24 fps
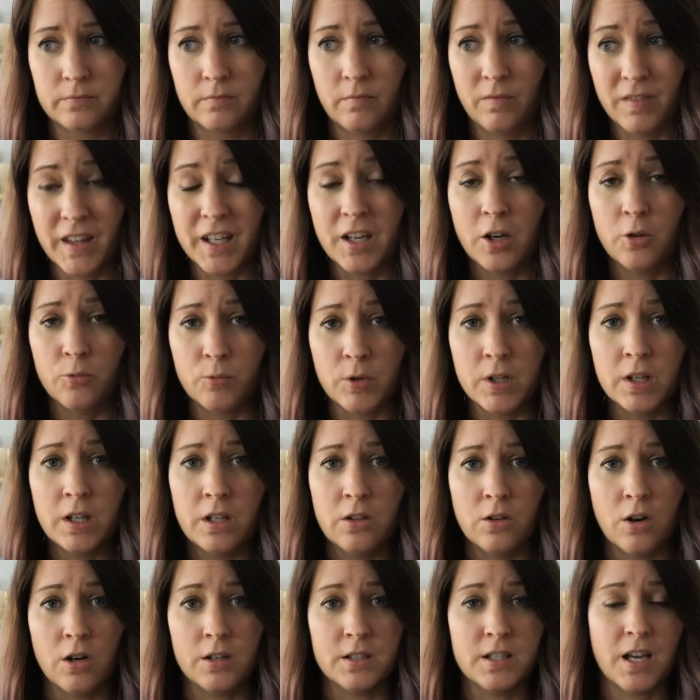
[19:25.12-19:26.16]
Like a really
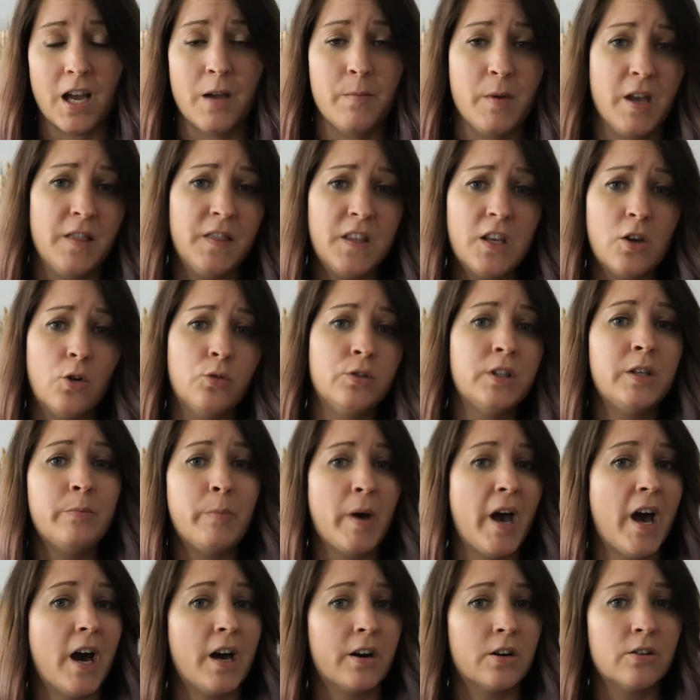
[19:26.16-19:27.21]
long time. And the only
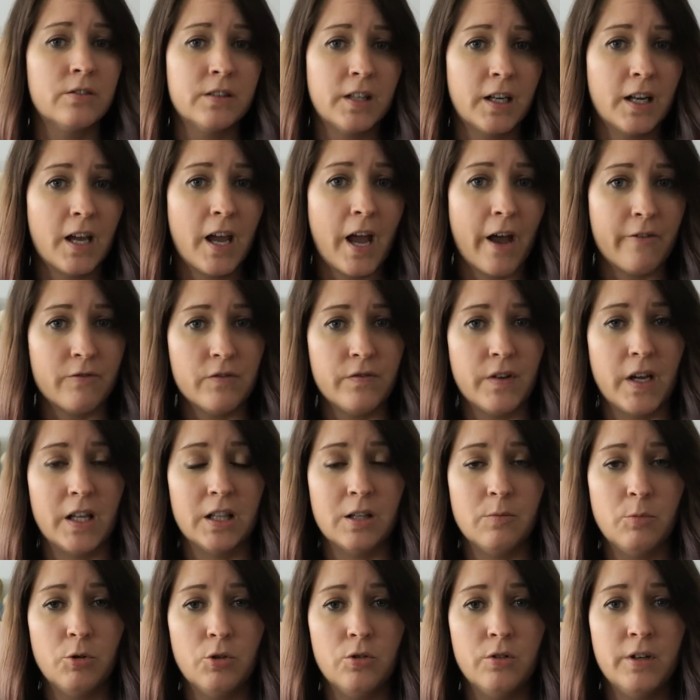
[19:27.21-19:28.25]
pattern that I have
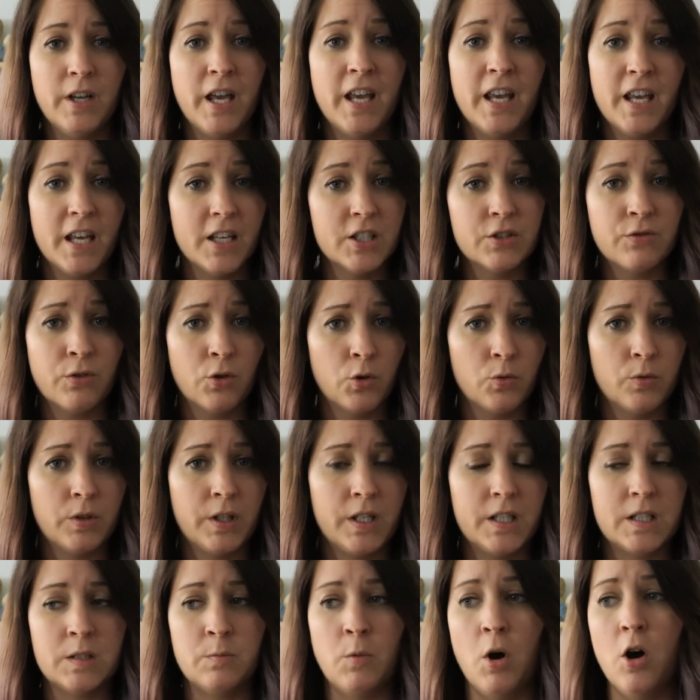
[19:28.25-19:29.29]
available is for a
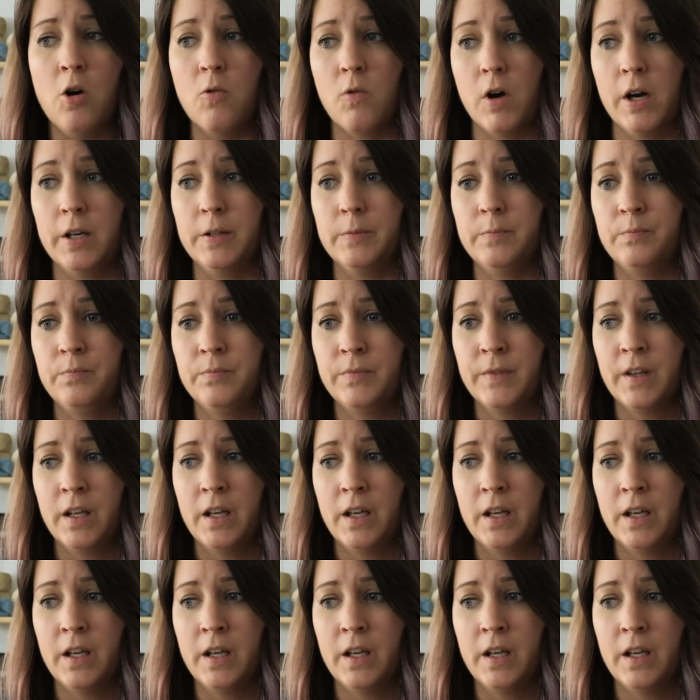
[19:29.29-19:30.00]
really small one.